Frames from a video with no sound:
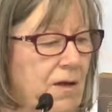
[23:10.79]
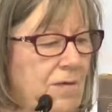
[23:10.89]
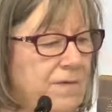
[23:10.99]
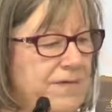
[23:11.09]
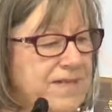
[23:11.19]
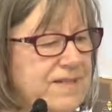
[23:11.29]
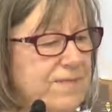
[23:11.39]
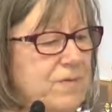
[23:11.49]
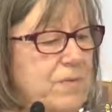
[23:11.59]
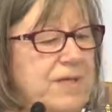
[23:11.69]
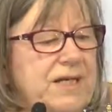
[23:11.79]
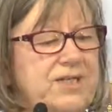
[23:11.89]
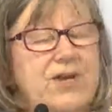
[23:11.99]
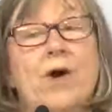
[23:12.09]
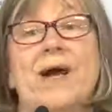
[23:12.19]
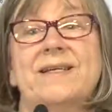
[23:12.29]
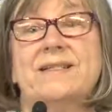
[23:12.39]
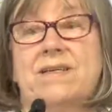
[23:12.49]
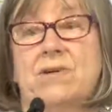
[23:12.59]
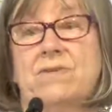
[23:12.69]
Well, first of all, we need to know
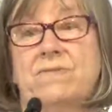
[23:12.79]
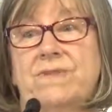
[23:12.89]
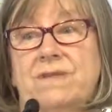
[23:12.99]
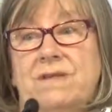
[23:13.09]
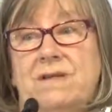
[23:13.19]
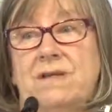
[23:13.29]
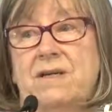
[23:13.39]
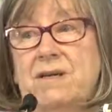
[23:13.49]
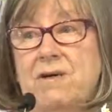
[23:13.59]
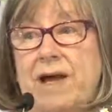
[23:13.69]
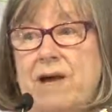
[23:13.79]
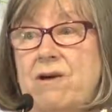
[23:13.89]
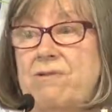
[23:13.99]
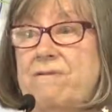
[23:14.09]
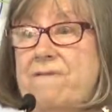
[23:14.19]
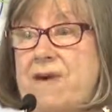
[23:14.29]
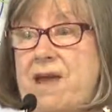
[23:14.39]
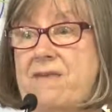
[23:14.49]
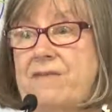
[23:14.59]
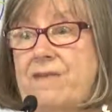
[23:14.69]
ourselves and know our own
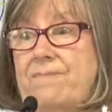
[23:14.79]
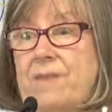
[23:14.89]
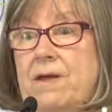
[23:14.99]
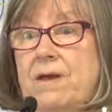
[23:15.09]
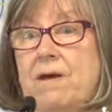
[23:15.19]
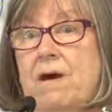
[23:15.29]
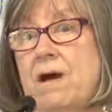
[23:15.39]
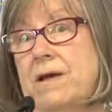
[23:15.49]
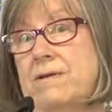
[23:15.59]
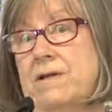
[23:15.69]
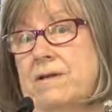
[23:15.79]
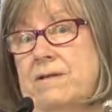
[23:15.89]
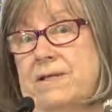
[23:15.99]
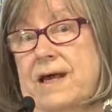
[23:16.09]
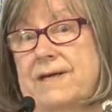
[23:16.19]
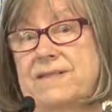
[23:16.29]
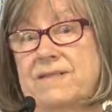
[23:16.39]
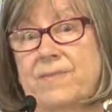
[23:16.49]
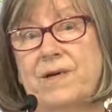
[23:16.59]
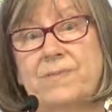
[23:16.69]
faith. And in the cases
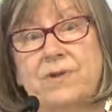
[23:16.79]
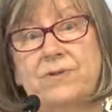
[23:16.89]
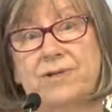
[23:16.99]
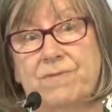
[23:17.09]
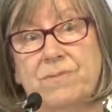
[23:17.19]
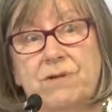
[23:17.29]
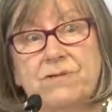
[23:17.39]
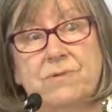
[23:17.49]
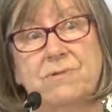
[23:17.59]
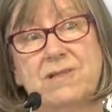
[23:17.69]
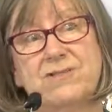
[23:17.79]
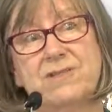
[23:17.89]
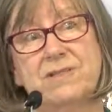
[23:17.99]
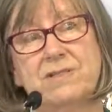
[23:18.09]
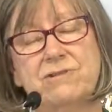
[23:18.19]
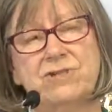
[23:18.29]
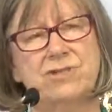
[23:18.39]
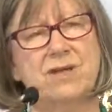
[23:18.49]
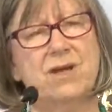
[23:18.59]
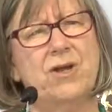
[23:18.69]
of people who don't belong to a religious
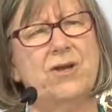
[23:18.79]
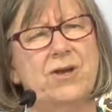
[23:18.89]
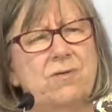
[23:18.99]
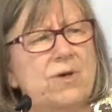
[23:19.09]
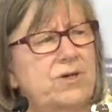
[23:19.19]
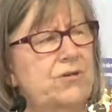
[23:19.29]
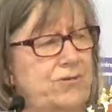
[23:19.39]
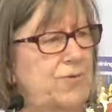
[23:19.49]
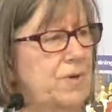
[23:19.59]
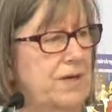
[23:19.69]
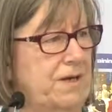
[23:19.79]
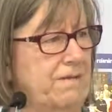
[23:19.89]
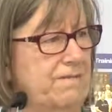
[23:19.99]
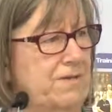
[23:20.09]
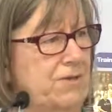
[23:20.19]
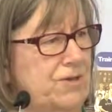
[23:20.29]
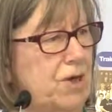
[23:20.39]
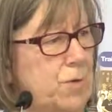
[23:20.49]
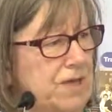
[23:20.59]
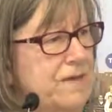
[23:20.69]
tradition, know what you do believe. Know
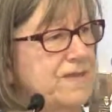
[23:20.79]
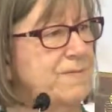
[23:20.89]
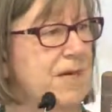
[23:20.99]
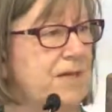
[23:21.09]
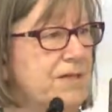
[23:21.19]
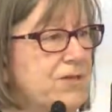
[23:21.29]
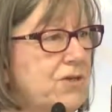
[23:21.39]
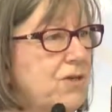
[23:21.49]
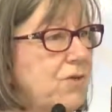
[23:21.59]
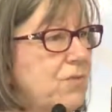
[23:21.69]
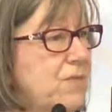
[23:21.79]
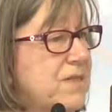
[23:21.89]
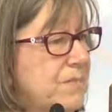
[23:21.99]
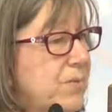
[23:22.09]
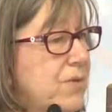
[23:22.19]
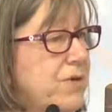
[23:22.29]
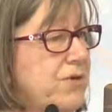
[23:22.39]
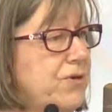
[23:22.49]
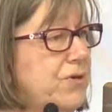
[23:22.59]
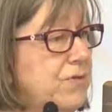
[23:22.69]
what gives meaning to you, what's important
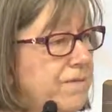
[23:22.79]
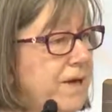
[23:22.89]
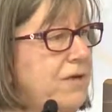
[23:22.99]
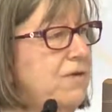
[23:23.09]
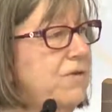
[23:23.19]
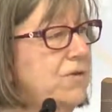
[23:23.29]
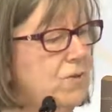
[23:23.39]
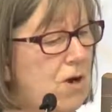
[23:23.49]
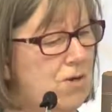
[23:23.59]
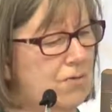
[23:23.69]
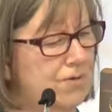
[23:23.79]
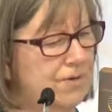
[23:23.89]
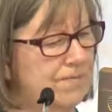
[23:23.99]
to you, the values you hold.